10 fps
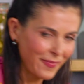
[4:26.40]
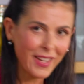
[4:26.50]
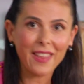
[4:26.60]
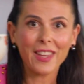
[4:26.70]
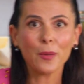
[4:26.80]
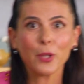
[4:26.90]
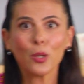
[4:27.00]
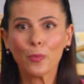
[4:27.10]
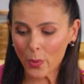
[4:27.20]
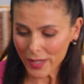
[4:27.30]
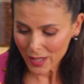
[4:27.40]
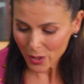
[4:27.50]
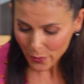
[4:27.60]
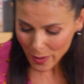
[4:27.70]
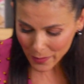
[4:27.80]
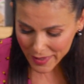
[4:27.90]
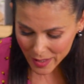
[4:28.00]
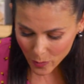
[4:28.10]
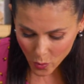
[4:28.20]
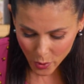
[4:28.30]
Okay, then I'm going to moisten the rim with
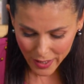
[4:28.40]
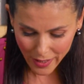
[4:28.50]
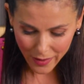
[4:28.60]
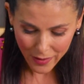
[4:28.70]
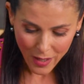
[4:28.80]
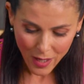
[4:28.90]
some water